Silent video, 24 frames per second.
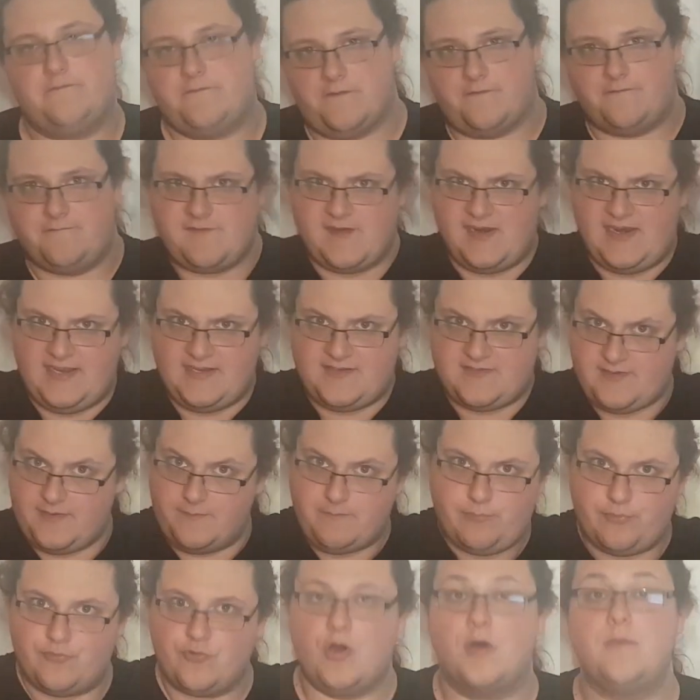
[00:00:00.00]
fulfilling
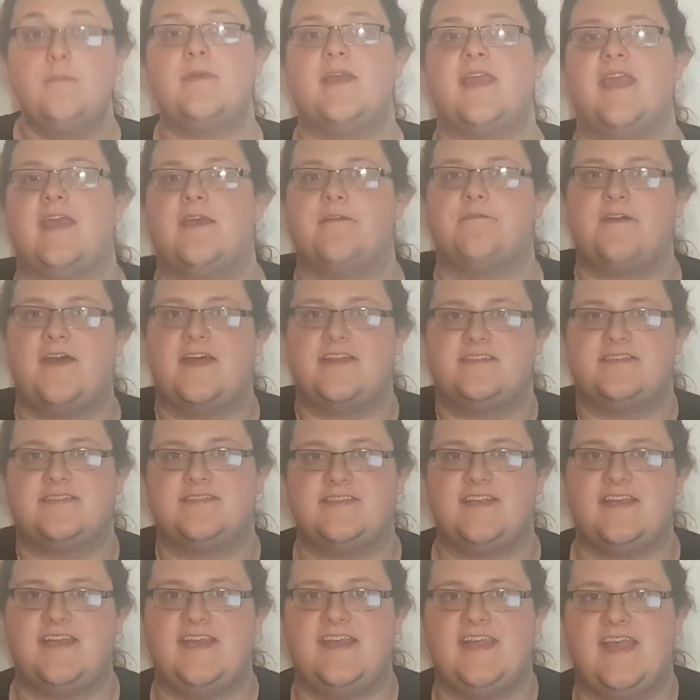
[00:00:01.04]
some prom king
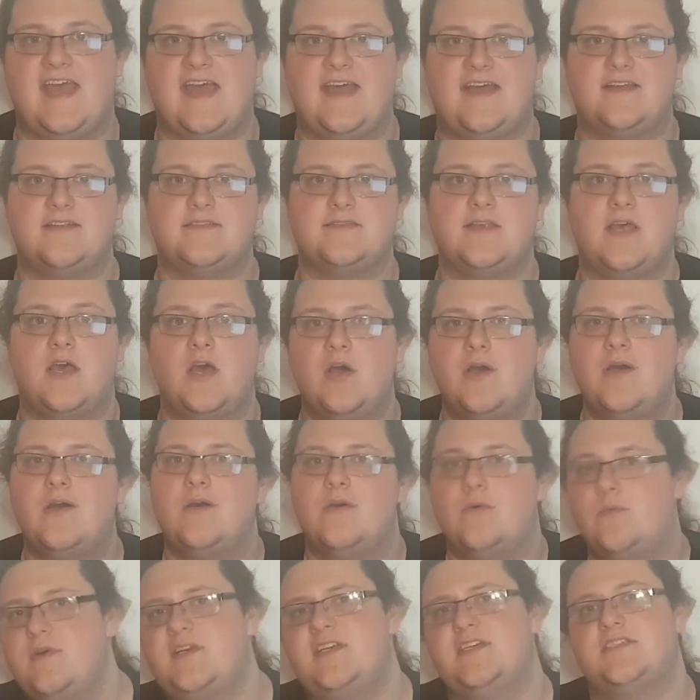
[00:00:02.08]
fantasy he has,
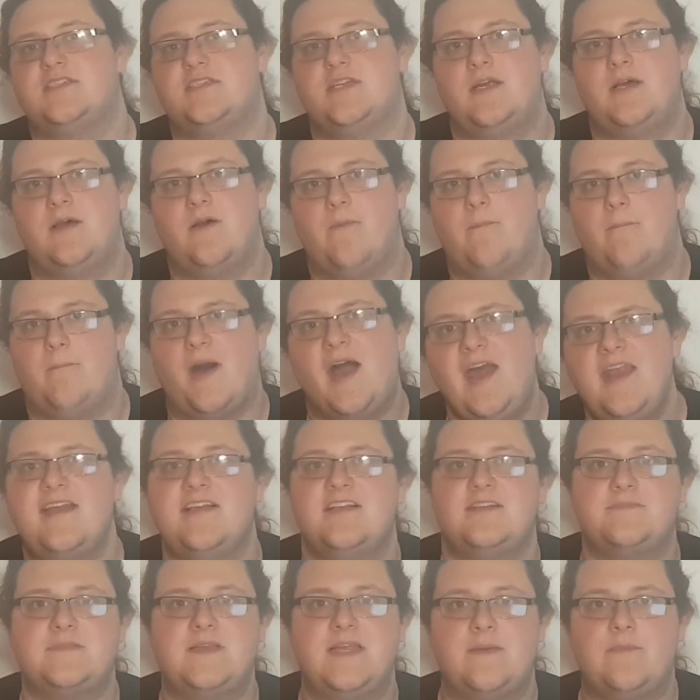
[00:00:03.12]
which might
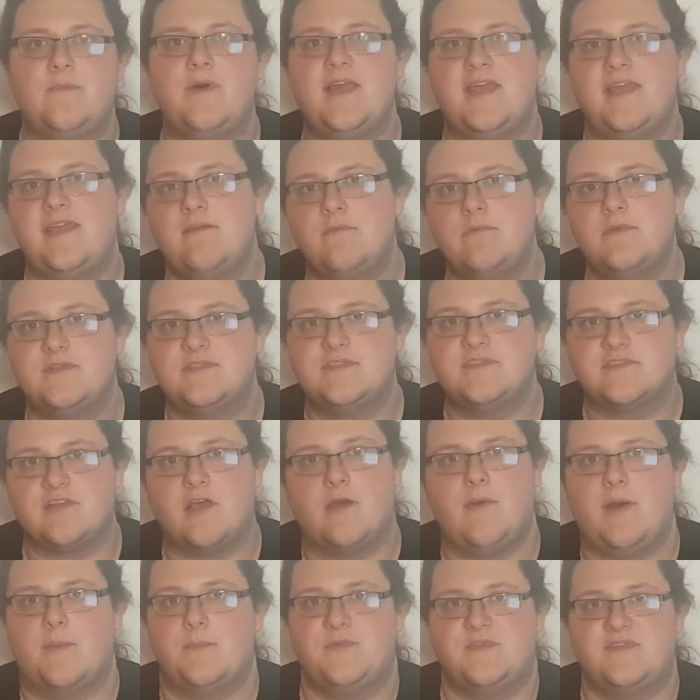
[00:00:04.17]
explain why he was
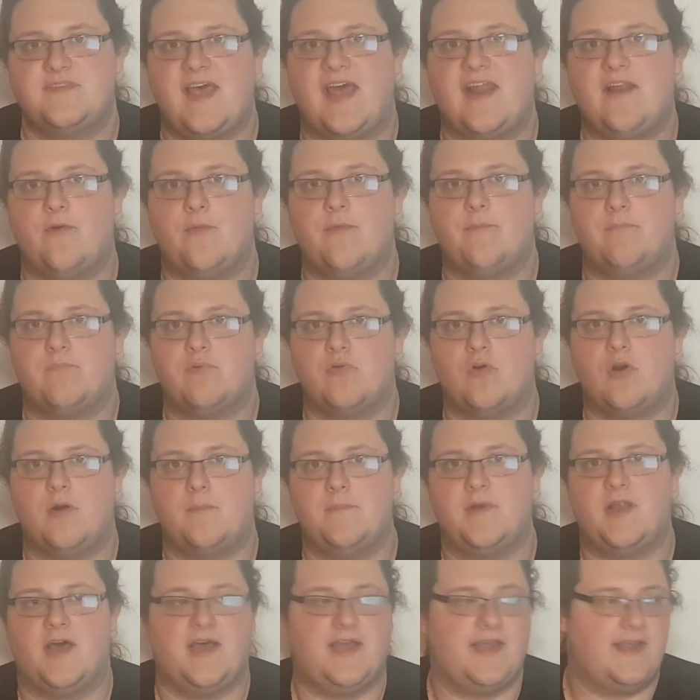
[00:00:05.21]
so upset on
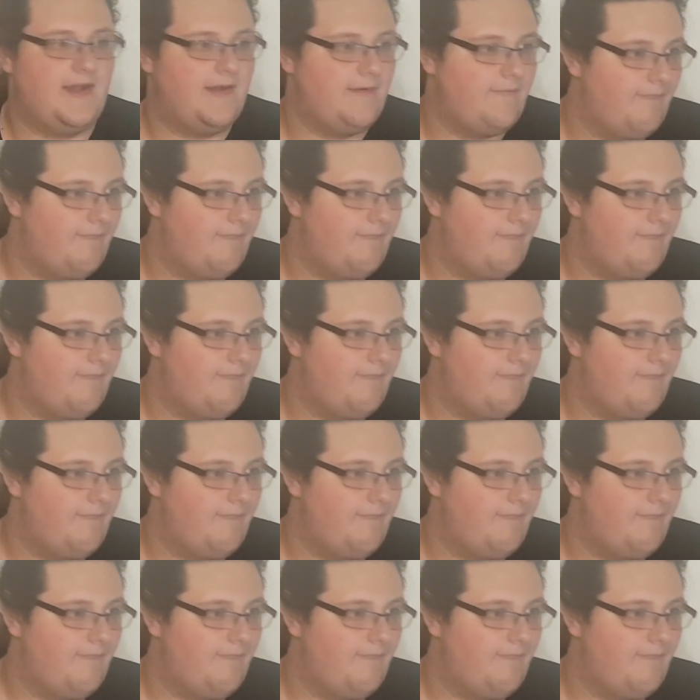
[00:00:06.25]
prom night.